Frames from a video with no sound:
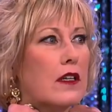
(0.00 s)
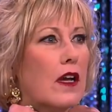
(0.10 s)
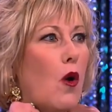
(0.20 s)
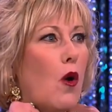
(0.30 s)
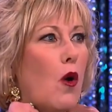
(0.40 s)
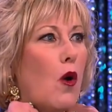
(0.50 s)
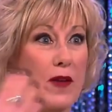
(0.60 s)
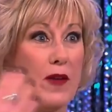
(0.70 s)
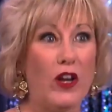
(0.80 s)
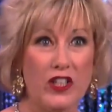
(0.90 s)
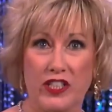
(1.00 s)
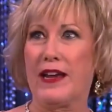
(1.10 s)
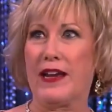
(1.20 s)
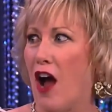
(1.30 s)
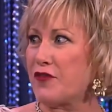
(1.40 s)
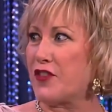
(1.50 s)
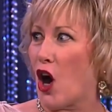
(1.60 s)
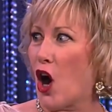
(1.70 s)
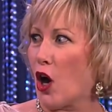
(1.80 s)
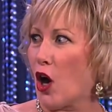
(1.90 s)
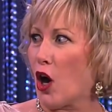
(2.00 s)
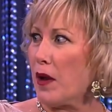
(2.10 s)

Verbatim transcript: Well, she pushed me off the curb. But she